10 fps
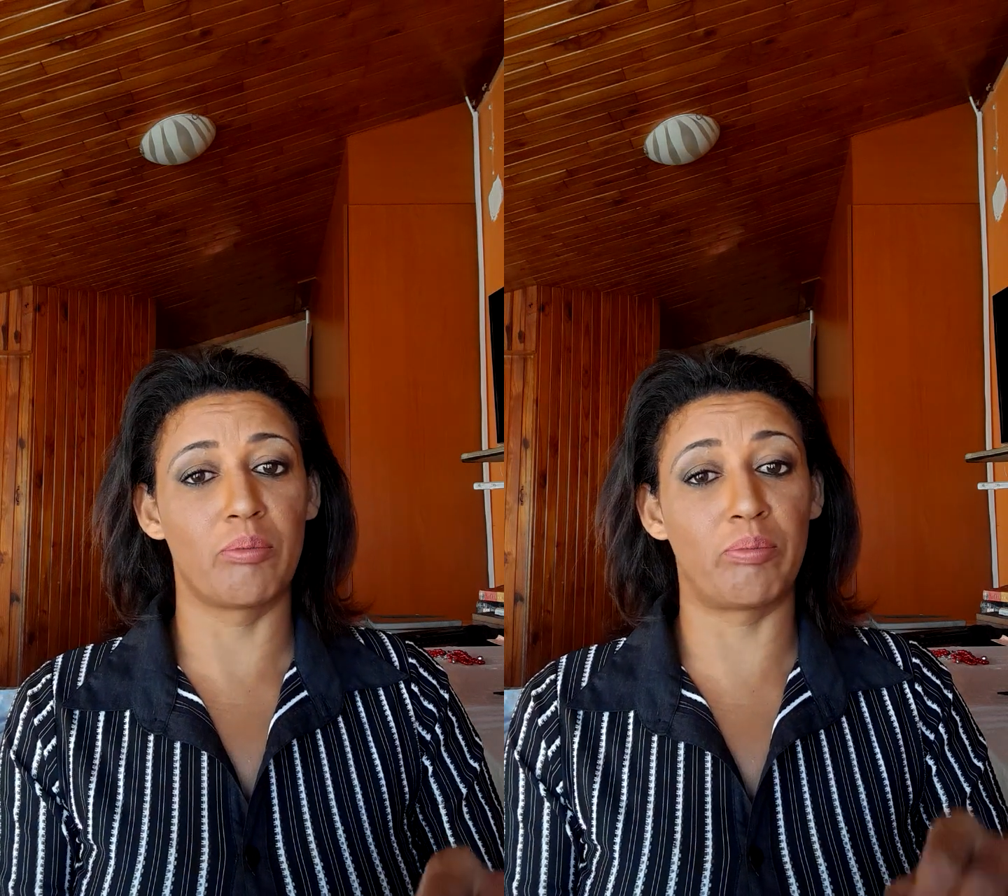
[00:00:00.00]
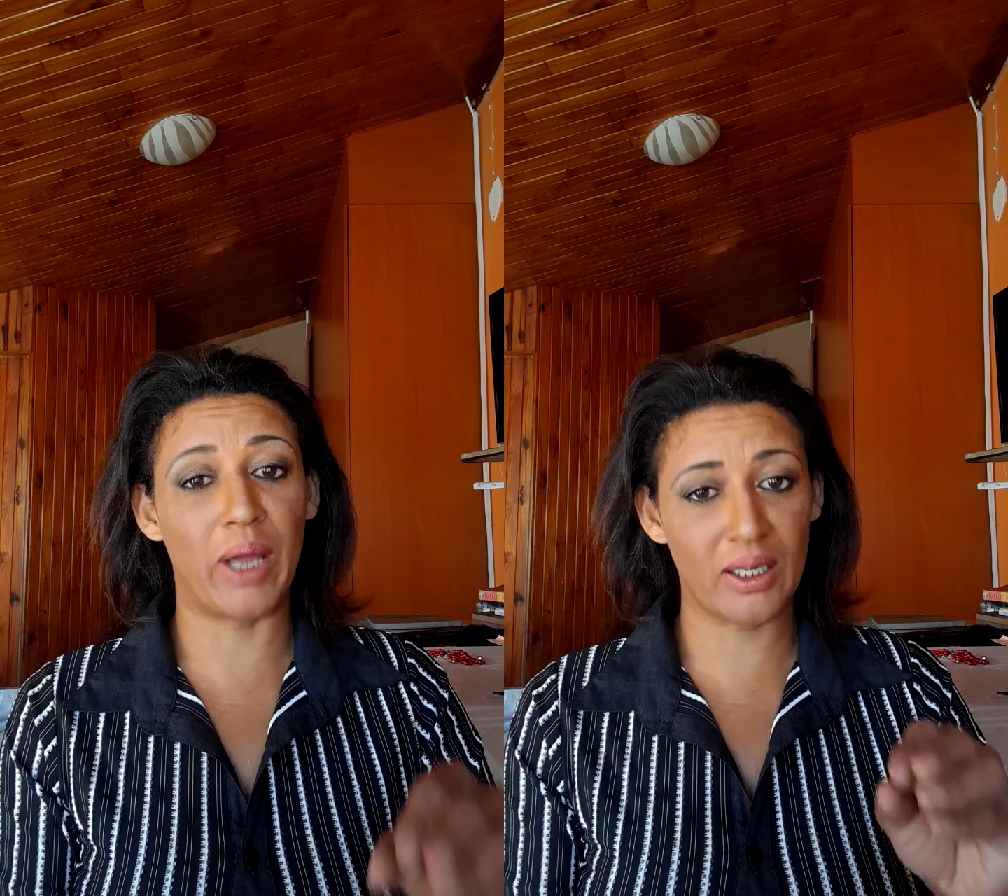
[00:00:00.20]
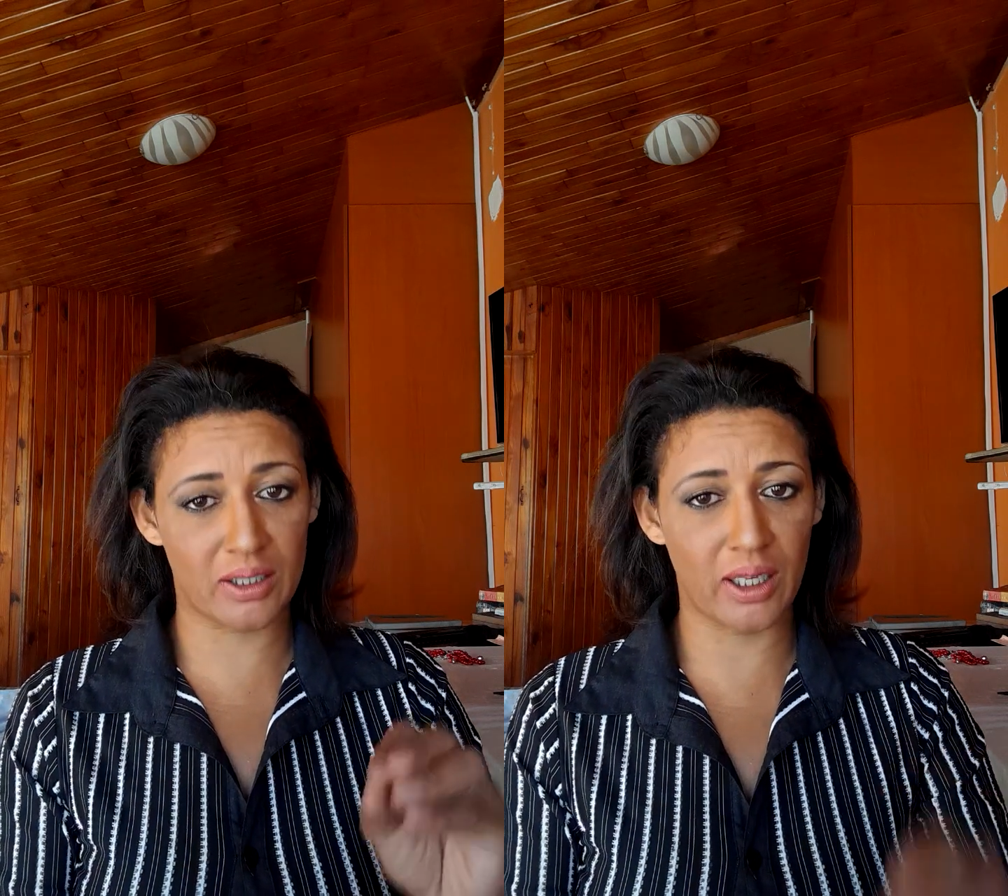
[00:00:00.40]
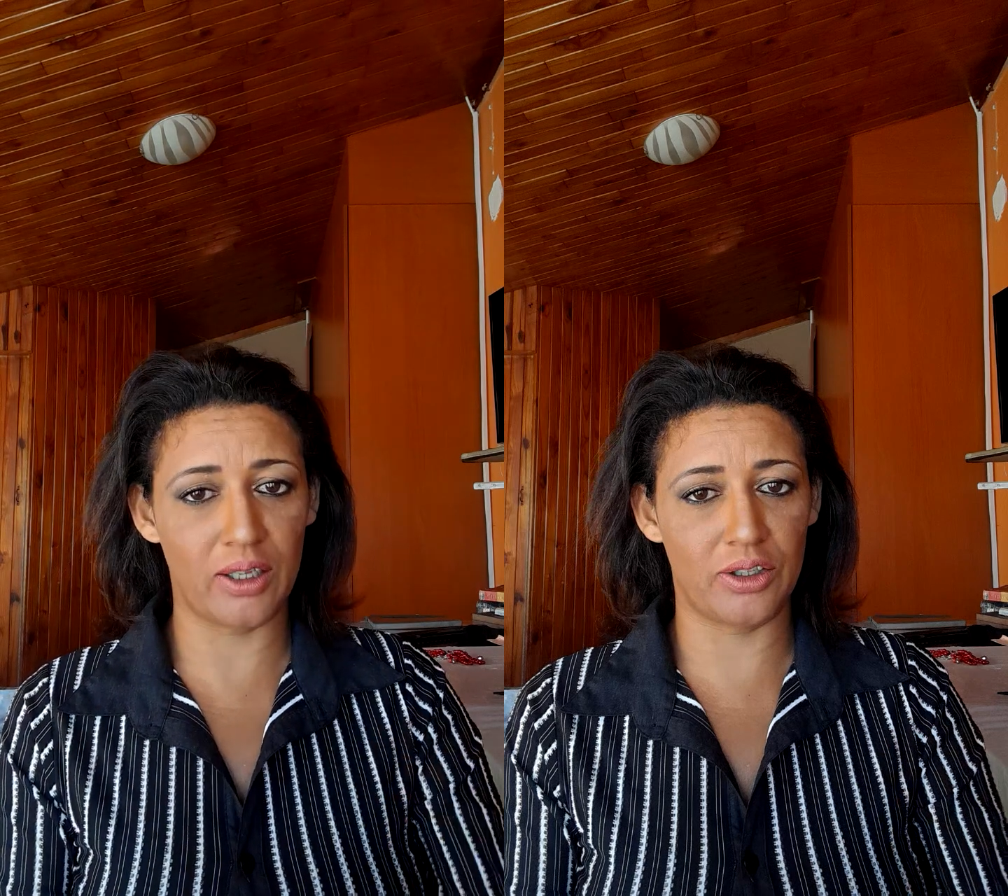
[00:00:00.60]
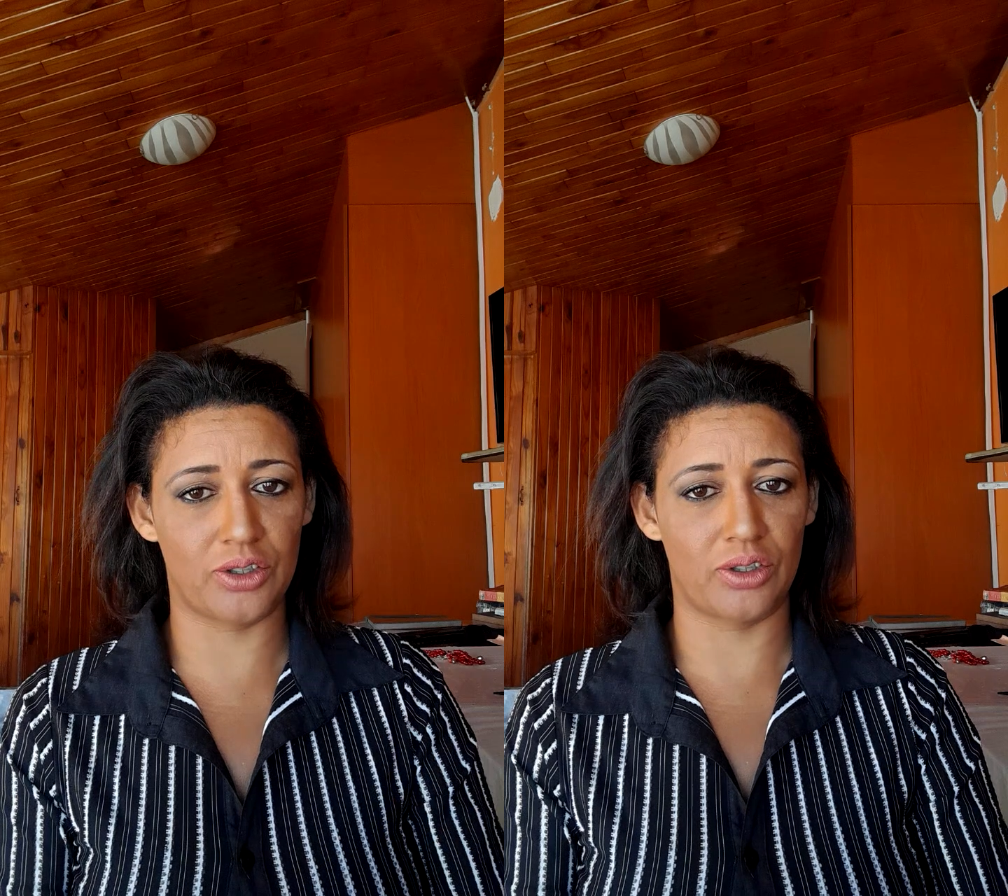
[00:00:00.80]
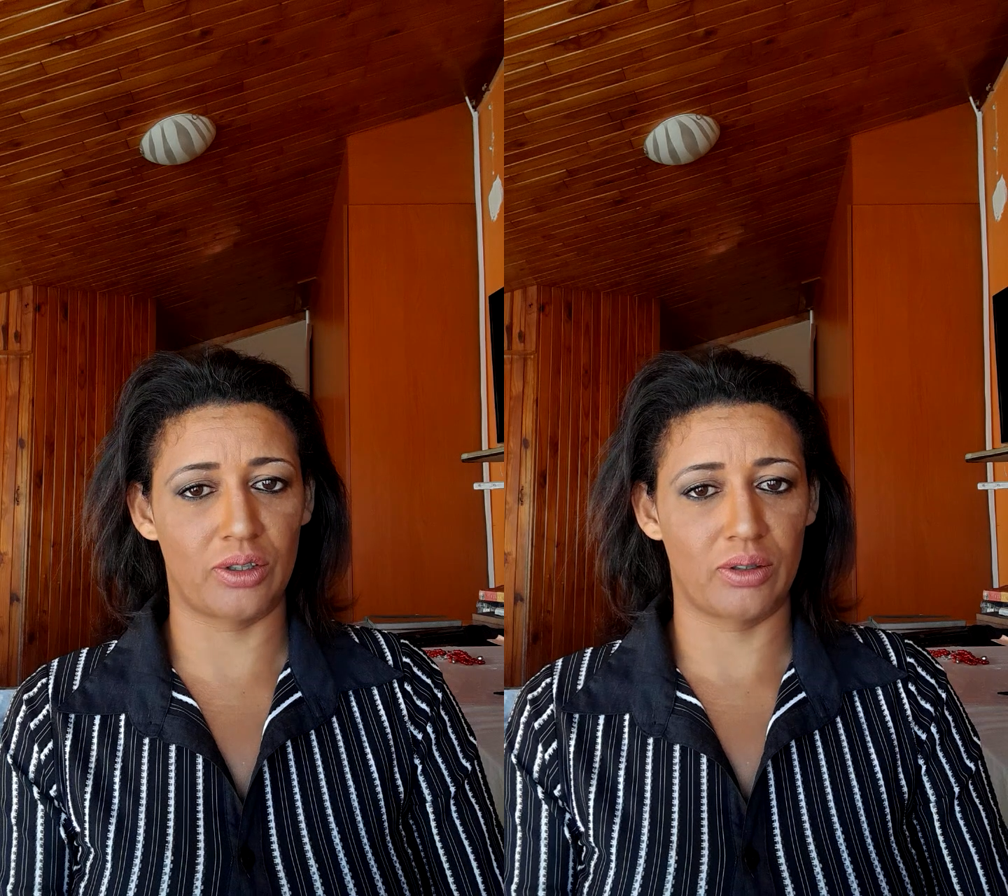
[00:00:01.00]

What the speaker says: Backstage.